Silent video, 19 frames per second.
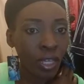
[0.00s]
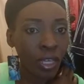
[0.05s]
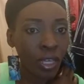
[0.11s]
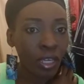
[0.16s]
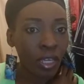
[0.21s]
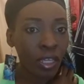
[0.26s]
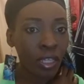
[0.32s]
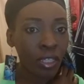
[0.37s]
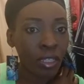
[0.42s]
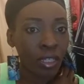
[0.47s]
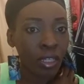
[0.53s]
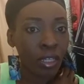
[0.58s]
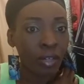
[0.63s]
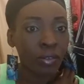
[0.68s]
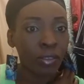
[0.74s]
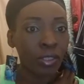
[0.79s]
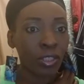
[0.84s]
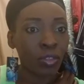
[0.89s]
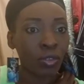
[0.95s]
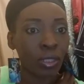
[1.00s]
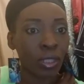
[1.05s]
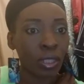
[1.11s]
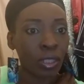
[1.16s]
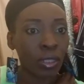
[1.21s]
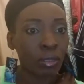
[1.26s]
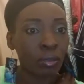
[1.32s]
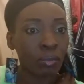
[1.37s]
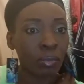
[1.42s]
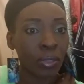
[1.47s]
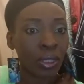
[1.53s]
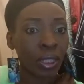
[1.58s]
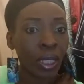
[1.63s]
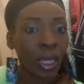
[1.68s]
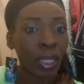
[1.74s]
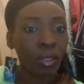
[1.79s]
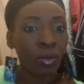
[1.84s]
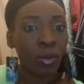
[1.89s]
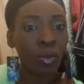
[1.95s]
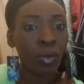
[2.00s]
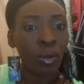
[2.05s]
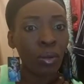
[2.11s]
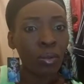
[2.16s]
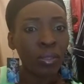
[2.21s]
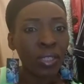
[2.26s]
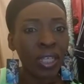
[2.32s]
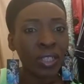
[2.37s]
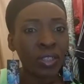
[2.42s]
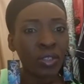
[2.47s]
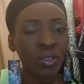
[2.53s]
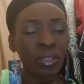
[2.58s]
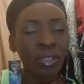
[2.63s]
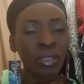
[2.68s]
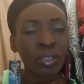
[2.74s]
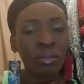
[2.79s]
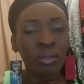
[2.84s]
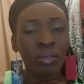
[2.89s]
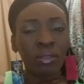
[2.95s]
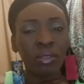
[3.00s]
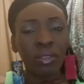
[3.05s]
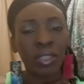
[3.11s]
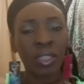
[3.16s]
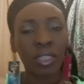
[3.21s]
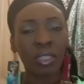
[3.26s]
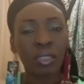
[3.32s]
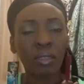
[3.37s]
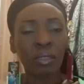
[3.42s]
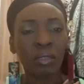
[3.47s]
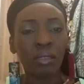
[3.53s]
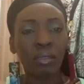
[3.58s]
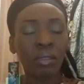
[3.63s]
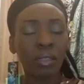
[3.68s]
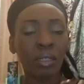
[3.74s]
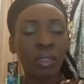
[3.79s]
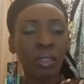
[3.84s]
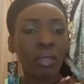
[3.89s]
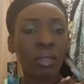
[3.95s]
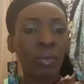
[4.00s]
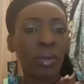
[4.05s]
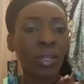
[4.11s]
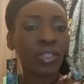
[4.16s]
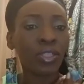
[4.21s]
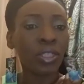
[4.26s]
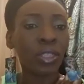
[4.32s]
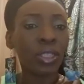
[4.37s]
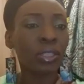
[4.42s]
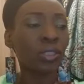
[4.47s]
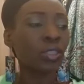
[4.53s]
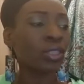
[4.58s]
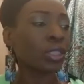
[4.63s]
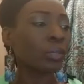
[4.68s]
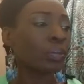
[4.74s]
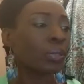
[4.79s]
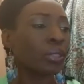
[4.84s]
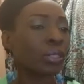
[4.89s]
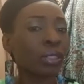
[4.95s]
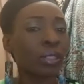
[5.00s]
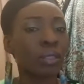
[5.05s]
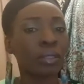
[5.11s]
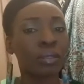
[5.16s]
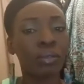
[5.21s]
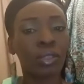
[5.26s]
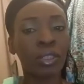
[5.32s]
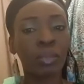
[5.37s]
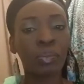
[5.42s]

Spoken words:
And Erin is drinking Moscato. And what was that drink you was drinking, Rasheen? Because she put a